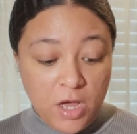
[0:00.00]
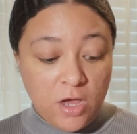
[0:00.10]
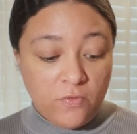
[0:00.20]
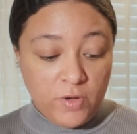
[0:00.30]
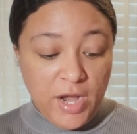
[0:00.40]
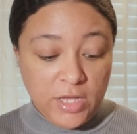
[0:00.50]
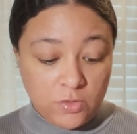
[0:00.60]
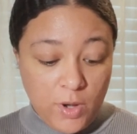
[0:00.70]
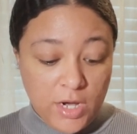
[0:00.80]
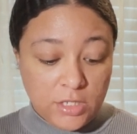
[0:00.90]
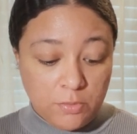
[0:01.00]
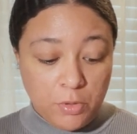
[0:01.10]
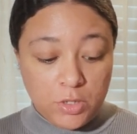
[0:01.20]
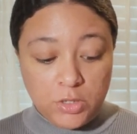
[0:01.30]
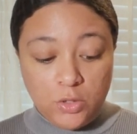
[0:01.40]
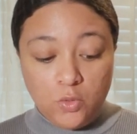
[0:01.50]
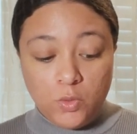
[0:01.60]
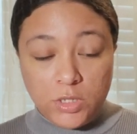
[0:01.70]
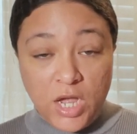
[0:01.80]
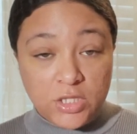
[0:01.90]
of a Nazarite is a person who
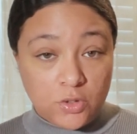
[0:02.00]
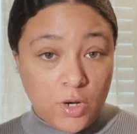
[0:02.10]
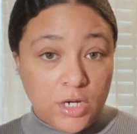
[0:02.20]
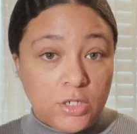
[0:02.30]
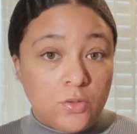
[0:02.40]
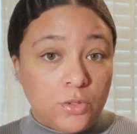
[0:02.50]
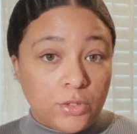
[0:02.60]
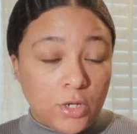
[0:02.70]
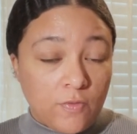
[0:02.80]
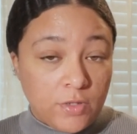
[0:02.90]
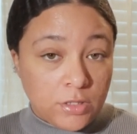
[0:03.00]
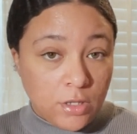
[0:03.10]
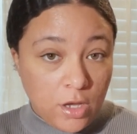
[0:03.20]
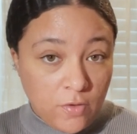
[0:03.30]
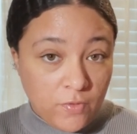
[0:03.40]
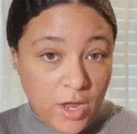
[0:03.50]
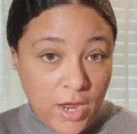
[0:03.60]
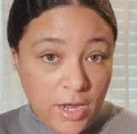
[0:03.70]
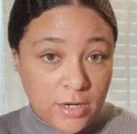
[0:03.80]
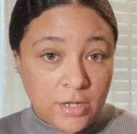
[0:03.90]
is consecrated to the service of
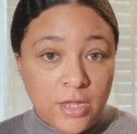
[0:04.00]
God,